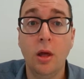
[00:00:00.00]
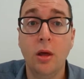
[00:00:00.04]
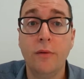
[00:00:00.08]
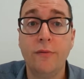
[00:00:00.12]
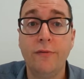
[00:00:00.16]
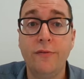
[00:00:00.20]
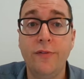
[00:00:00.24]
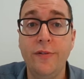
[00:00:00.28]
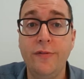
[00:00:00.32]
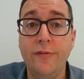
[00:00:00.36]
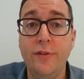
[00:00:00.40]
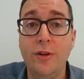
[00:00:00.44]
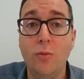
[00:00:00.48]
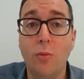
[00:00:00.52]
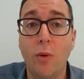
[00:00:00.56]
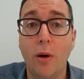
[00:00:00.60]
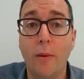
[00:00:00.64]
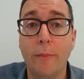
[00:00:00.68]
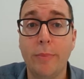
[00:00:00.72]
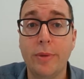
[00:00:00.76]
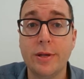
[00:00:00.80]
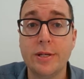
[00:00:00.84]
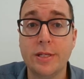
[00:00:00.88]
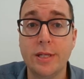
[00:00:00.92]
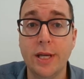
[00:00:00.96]

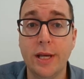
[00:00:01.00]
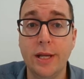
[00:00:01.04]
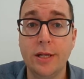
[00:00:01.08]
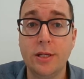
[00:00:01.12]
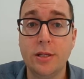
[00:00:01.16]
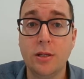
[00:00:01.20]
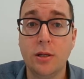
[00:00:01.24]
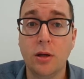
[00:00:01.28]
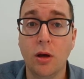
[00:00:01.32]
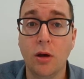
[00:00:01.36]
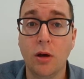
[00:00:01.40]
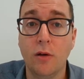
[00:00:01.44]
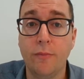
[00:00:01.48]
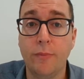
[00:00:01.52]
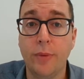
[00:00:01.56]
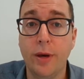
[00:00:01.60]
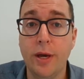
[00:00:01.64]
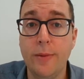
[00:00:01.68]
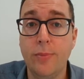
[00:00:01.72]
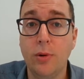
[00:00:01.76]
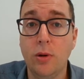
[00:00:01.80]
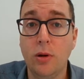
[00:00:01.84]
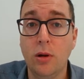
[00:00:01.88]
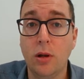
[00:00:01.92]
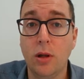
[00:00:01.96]
51% of
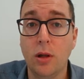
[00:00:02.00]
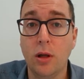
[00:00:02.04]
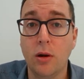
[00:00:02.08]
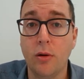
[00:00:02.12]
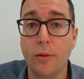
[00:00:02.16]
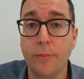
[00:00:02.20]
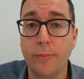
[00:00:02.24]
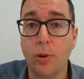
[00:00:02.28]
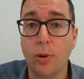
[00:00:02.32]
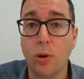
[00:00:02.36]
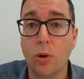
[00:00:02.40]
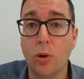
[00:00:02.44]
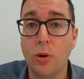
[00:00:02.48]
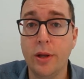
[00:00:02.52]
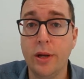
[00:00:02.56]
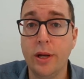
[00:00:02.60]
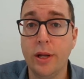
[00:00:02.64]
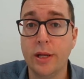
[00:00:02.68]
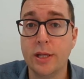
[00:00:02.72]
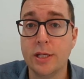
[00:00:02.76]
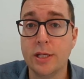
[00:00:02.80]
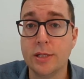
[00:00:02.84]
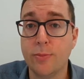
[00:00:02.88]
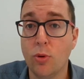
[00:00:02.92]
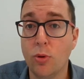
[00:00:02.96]
people are employed in
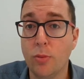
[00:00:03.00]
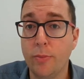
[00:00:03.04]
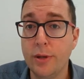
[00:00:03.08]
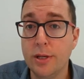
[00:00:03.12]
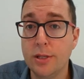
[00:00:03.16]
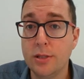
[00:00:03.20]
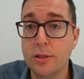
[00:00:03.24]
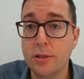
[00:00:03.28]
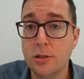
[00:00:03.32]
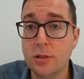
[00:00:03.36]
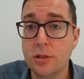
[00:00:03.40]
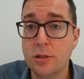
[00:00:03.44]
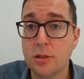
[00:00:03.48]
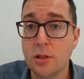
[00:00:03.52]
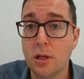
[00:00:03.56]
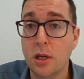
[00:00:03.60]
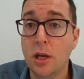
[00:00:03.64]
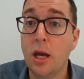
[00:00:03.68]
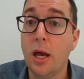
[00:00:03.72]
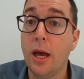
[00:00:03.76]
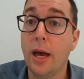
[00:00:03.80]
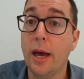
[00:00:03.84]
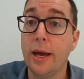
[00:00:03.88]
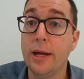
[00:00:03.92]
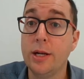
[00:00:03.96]
small business
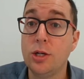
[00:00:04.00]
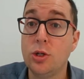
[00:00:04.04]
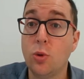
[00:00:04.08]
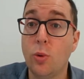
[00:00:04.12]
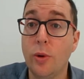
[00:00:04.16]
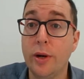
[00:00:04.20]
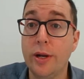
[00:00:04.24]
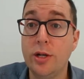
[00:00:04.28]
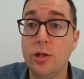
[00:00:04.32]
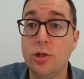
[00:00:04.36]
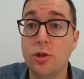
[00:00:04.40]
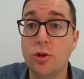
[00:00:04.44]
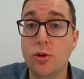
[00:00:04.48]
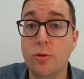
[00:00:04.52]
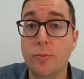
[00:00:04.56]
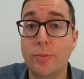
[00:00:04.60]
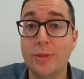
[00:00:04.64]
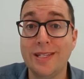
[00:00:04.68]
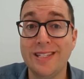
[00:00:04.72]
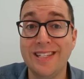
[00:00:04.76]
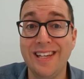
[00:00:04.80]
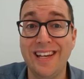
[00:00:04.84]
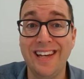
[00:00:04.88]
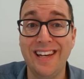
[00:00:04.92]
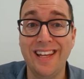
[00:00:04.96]
and
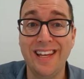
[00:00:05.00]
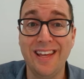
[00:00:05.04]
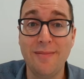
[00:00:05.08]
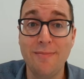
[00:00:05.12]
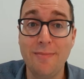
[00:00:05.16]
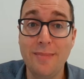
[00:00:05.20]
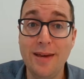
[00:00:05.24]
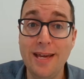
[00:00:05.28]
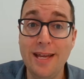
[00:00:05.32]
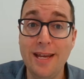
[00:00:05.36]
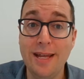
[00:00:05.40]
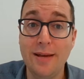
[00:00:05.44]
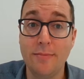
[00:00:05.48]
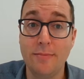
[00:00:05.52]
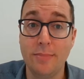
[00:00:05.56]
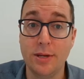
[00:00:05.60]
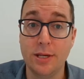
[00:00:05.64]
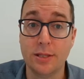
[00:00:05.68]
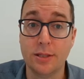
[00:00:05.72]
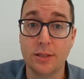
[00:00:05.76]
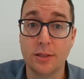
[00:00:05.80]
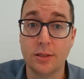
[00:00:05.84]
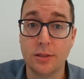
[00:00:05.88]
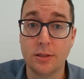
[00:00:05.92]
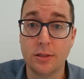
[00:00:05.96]
22% in medium
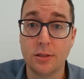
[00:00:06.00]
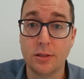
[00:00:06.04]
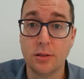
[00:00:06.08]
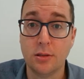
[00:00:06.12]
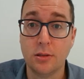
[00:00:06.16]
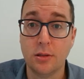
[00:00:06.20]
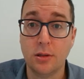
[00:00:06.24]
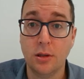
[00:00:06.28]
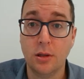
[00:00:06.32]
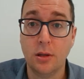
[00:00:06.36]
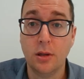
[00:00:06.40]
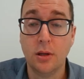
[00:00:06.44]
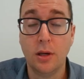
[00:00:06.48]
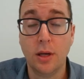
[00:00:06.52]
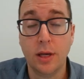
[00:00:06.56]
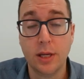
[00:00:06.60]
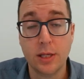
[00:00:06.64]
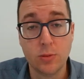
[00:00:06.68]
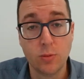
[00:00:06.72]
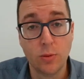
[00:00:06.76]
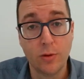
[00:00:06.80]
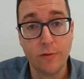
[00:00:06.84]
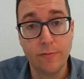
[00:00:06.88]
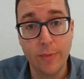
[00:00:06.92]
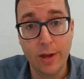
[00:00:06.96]
business. As
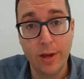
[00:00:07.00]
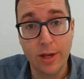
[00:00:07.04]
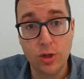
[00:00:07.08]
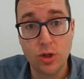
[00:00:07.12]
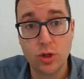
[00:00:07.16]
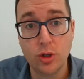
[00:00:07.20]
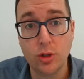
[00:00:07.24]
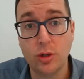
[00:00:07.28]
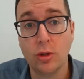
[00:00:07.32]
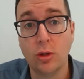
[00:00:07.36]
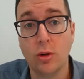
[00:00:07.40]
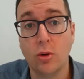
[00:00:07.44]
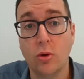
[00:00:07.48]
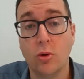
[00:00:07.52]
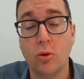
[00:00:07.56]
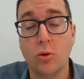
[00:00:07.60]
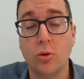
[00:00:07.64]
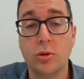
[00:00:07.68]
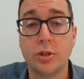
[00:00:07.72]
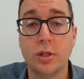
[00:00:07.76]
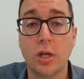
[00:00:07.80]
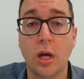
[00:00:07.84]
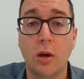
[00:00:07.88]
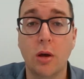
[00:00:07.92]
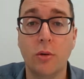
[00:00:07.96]
we've mentioned
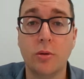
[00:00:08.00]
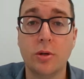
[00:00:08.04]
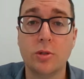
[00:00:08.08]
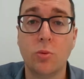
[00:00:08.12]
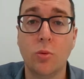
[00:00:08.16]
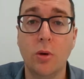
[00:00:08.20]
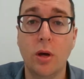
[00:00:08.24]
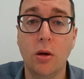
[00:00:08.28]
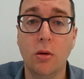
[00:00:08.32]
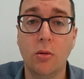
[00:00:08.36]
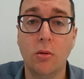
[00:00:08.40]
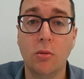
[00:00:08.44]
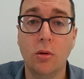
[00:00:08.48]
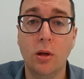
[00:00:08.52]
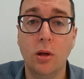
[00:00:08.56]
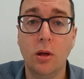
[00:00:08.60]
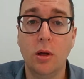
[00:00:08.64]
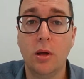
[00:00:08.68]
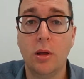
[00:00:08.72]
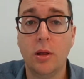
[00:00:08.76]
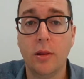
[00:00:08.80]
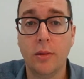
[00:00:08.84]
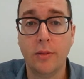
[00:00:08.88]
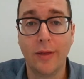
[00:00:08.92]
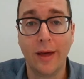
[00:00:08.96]
also as well,
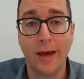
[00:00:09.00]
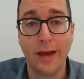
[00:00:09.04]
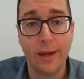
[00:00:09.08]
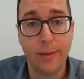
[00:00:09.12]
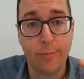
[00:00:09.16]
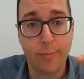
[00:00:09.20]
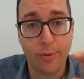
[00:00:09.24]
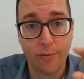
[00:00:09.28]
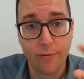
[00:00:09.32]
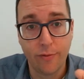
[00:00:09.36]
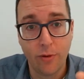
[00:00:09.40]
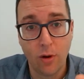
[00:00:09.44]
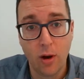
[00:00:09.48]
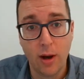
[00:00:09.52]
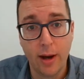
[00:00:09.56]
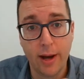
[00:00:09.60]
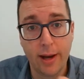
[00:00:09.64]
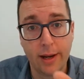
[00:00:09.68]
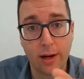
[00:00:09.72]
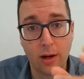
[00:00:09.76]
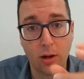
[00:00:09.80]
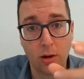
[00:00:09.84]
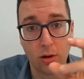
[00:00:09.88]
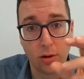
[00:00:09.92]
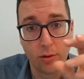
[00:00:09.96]
they
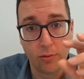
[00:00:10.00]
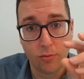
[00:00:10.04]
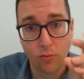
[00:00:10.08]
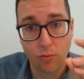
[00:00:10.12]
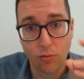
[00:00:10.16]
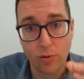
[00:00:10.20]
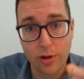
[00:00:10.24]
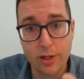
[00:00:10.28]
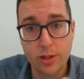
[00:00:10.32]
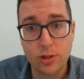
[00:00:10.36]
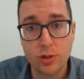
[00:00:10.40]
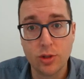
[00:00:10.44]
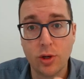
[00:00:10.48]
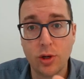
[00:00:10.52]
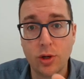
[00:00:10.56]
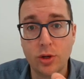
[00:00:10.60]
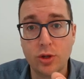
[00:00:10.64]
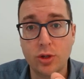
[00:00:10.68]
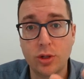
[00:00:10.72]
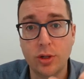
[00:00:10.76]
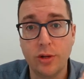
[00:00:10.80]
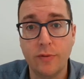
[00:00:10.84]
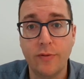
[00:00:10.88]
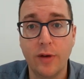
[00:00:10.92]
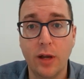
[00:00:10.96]
provide a lot of research
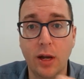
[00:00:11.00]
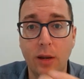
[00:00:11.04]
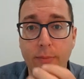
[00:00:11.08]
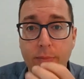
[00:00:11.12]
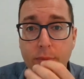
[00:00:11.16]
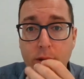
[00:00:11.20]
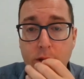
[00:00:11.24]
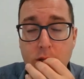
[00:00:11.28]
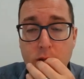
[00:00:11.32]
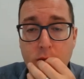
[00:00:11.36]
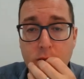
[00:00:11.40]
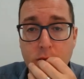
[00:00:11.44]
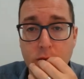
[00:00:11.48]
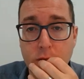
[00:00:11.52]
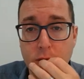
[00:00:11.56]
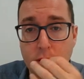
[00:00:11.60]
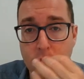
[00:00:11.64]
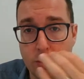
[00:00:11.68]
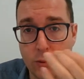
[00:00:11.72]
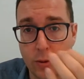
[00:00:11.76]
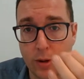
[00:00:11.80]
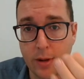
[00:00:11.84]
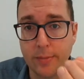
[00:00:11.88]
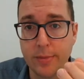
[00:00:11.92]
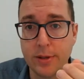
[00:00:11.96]
and development,
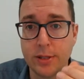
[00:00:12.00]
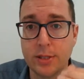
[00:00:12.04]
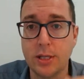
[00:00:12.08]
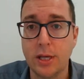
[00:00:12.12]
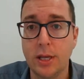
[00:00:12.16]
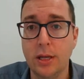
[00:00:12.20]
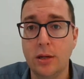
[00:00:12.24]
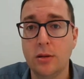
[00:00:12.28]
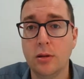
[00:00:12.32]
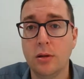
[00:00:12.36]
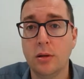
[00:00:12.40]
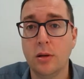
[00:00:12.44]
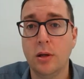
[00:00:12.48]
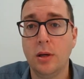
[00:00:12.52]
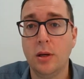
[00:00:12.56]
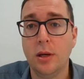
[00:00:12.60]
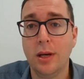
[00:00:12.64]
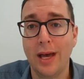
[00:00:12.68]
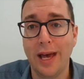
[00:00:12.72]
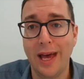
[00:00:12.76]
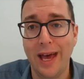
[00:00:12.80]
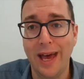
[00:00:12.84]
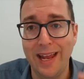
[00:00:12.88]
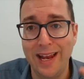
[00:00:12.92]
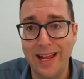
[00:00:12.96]
20%,
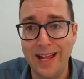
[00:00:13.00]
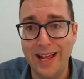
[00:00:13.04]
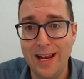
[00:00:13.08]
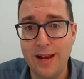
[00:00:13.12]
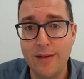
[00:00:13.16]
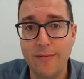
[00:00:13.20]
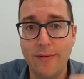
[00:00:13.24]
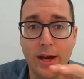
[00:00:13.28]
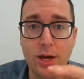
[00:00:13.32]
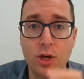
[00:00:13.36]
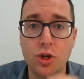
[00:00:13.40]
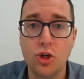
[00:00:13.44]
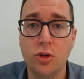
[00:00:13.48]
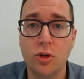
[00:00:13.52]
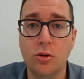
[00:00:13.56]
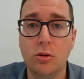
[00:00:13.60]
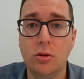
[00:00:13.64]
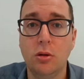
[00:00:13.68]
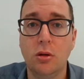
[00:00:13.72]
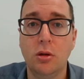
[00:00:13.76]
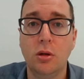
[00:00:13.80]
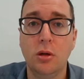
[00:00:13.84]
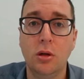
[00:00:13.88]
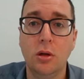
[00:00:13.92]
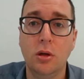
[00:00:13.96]
and innovation
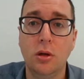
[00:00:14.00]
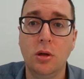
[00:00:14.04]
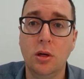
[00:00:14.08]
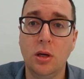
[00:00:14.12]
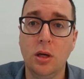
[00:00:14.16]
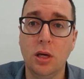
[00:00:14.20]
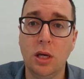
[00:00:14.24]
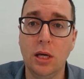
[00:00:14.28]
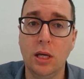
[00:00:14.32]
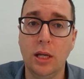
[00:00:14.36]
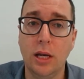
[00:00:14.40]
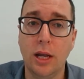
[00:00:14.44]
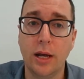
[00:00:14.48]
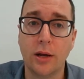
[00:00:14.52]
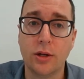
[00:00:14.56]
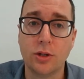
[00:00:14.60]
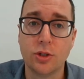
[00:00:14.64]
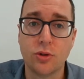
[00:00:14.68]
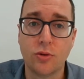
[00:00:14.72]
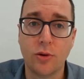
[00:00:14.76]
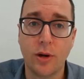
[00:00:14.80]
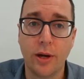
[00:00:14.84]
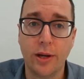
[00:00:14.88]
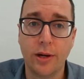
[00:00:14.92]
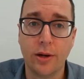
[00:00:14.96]
in our
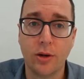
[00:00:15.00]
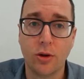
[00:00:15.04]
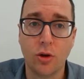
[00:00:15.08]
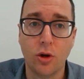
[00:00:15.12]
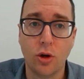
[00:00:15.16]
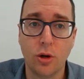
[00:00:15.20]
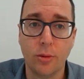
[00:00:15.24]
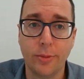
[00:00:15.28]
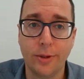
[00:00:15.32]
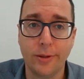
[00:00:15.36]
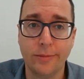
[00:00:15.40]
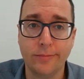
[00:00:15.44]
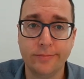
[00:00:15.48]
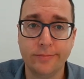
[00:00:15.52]
Australian economy.